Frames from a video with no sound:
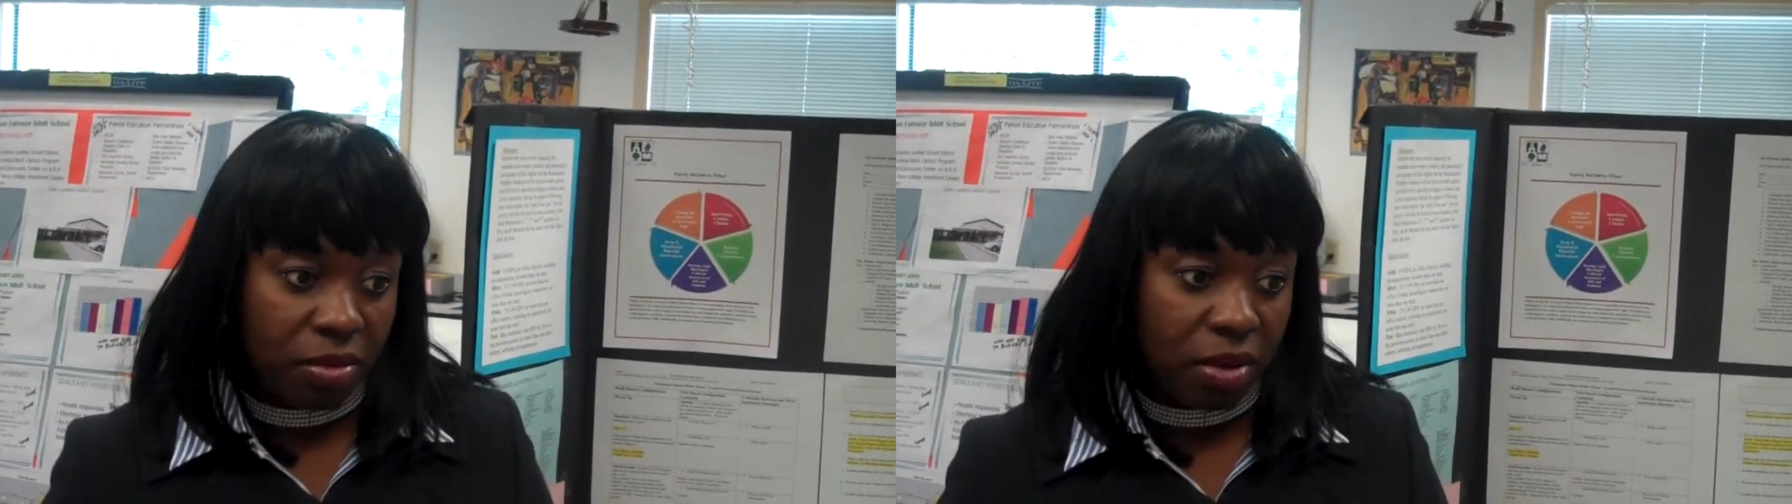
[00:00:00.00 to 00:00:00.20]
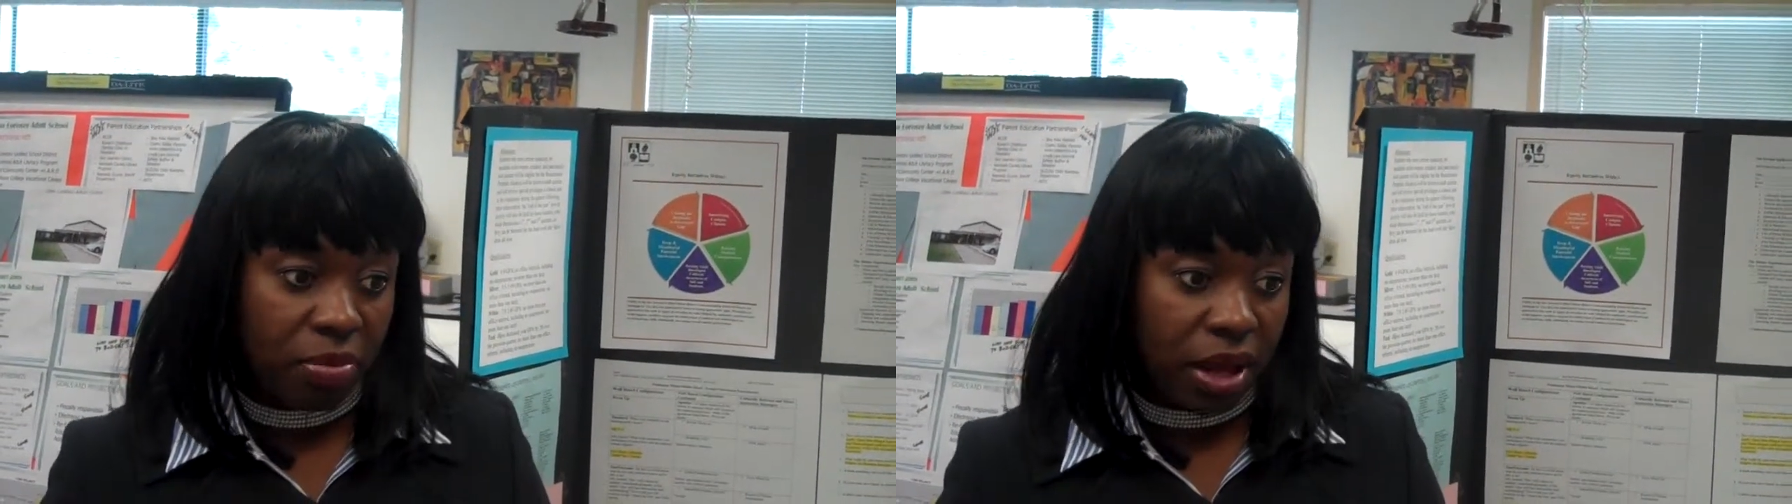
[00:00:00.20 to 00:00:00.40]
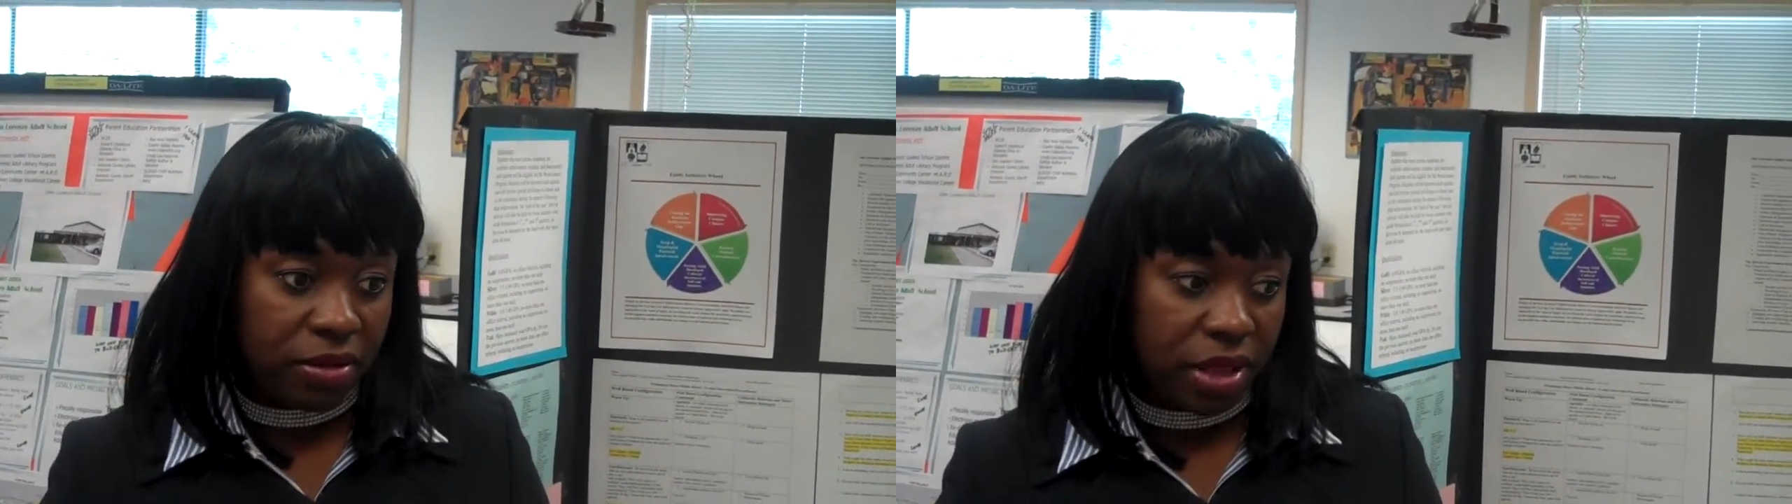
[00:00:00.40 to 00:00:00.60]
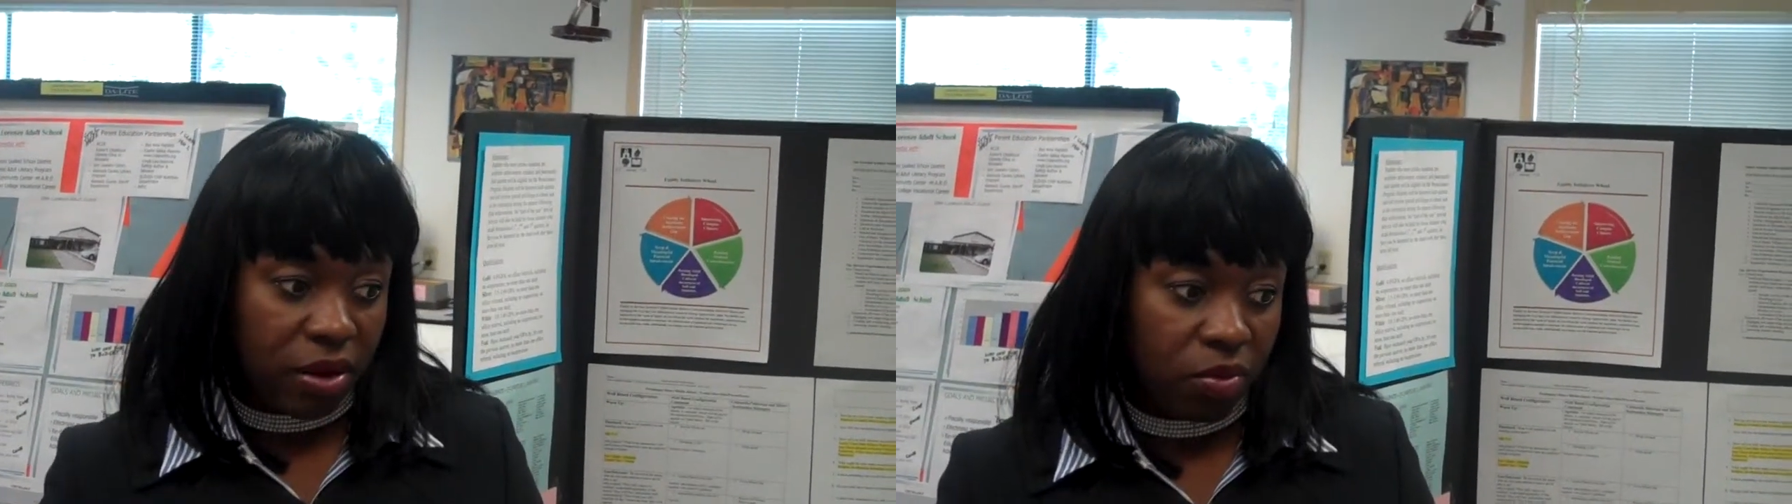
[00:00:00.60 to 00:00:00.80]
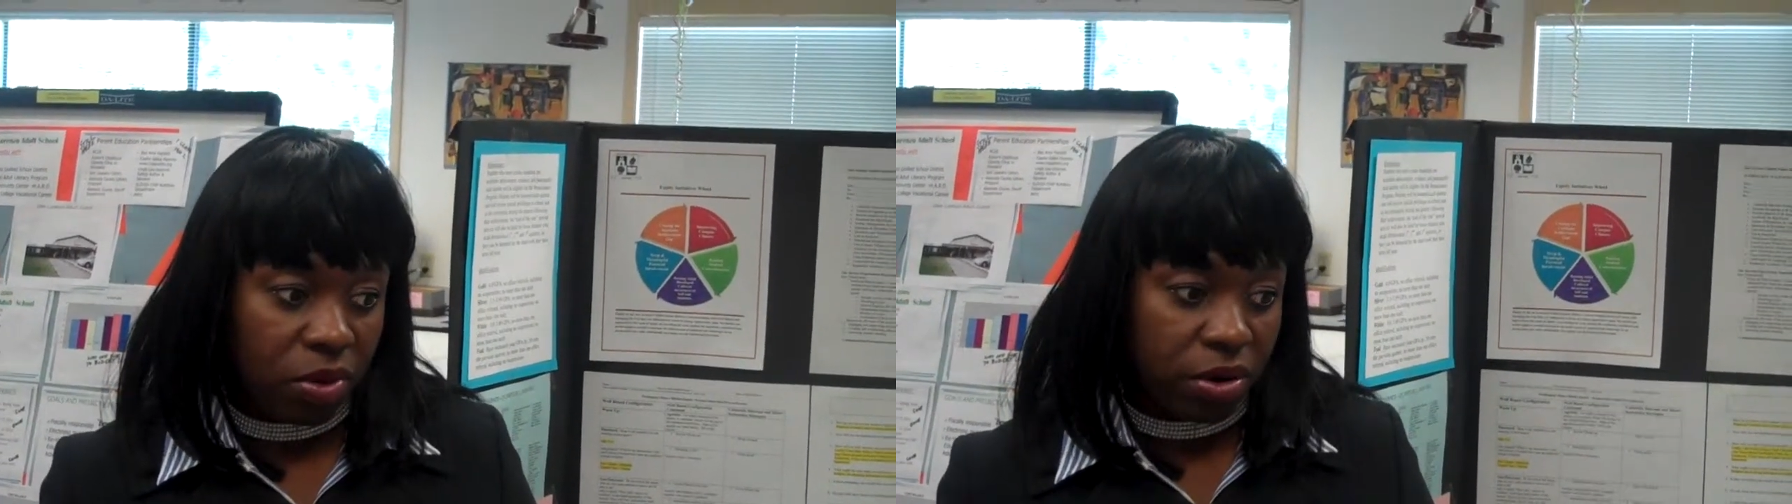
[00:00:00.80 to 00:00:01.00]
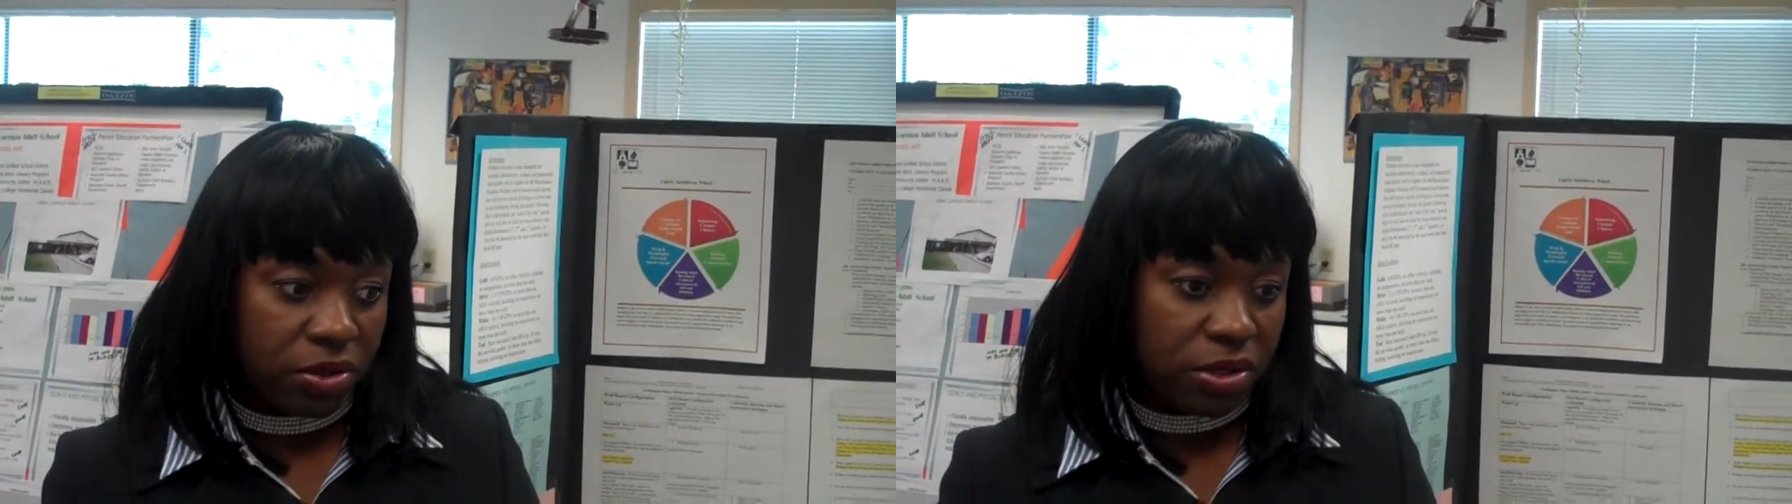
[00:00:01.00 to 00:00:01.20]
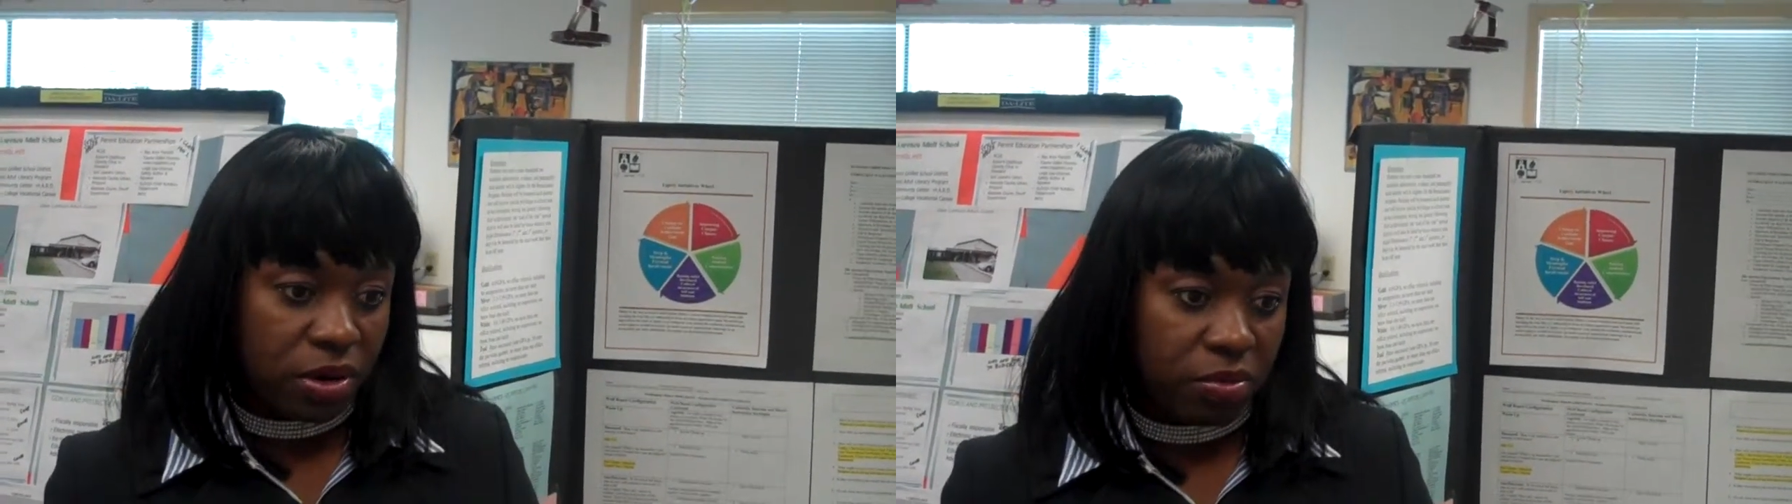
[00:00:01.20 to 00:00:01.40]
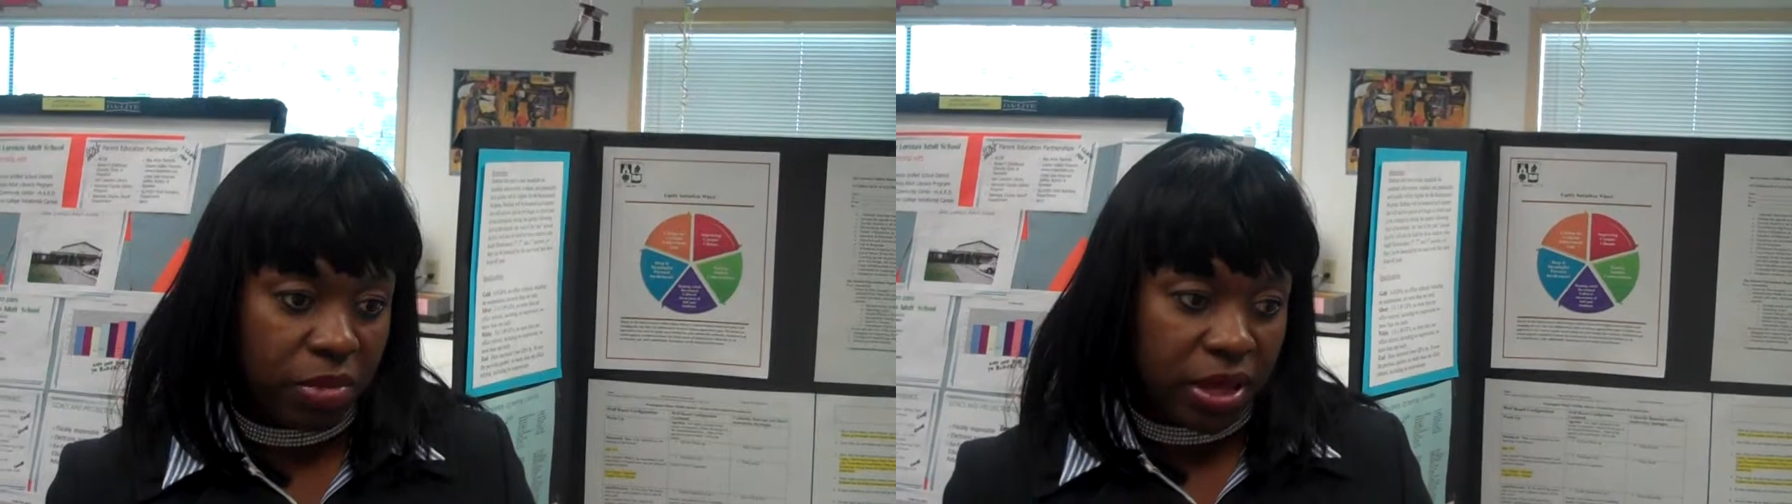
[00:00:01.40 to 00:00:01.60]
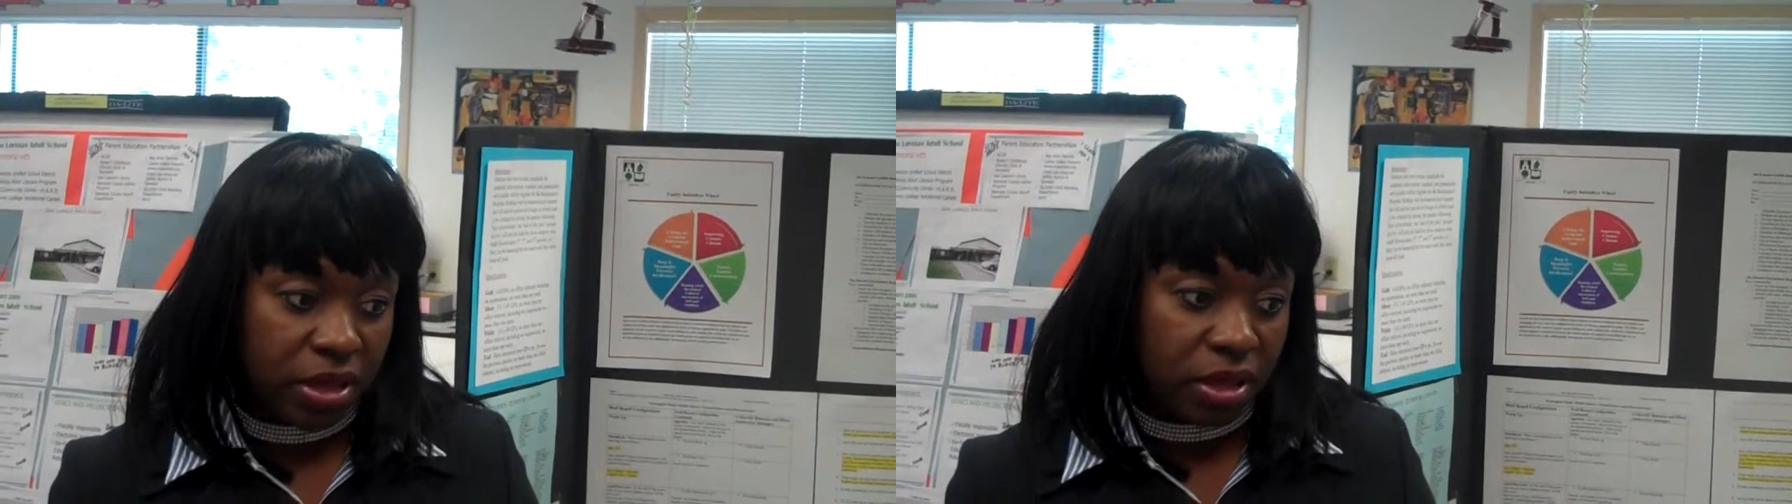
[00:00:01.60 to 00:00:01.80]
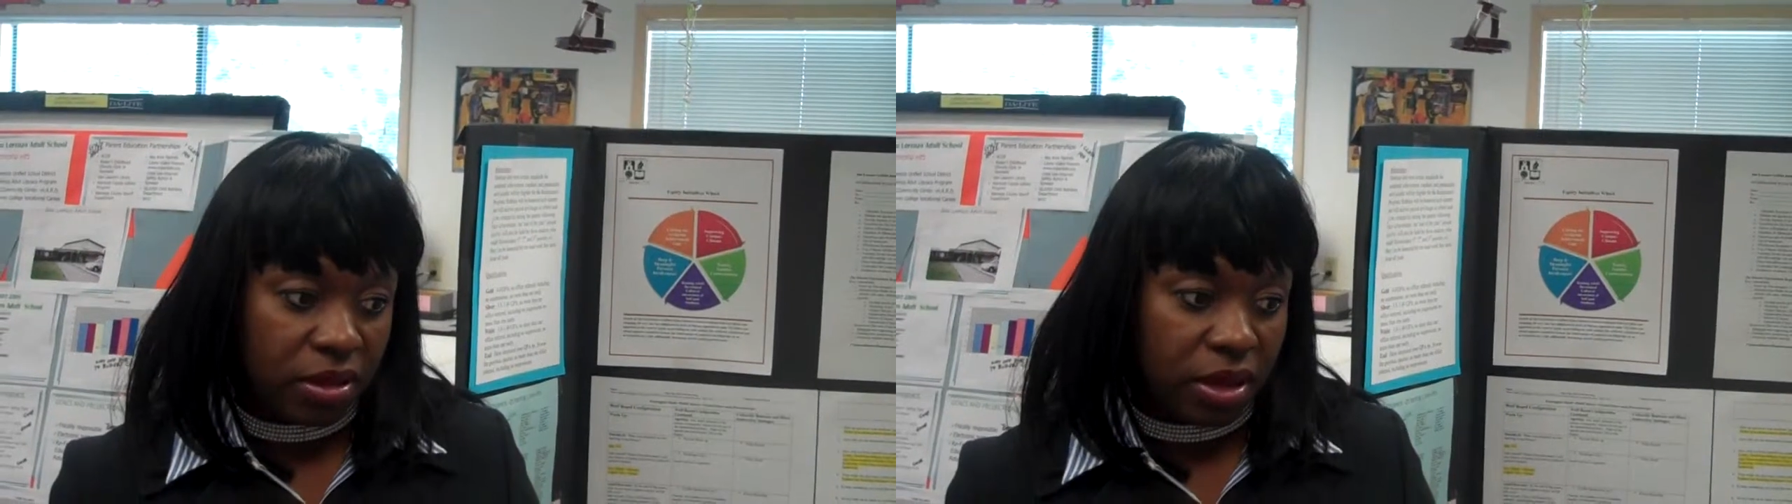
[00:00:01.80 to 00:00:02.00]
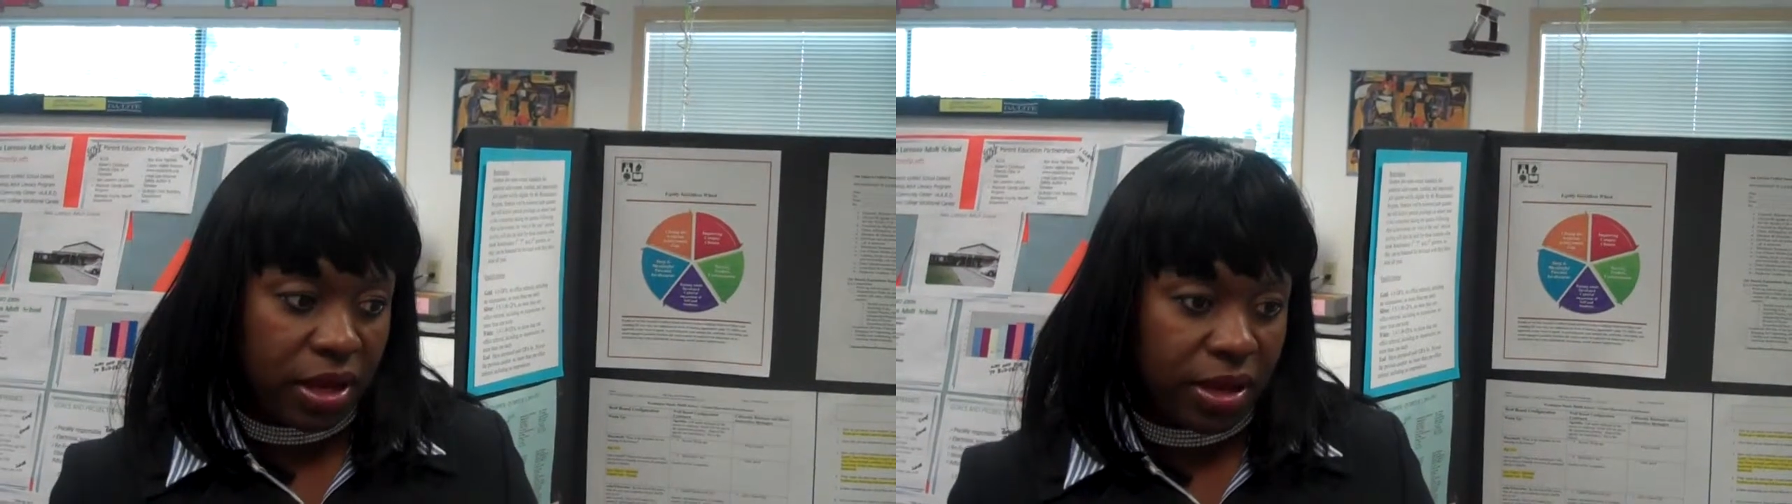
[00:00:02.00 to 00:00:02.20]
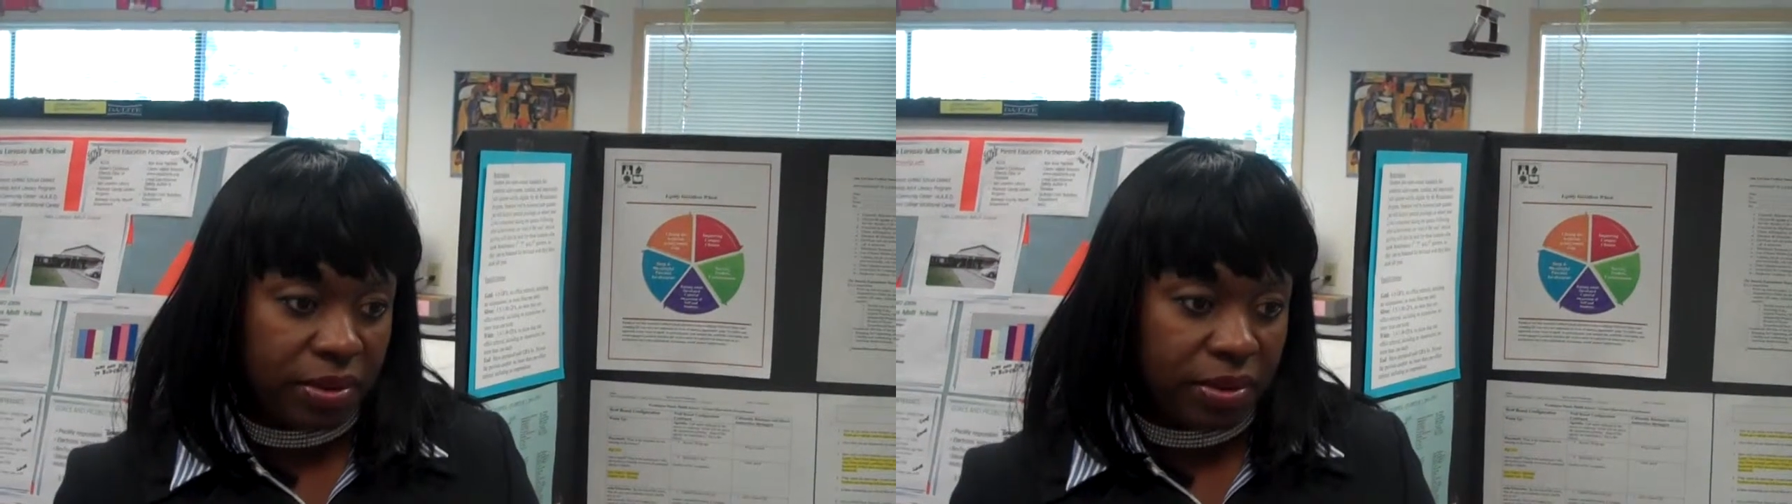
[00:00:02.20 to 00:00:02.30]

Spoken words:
about that work. So making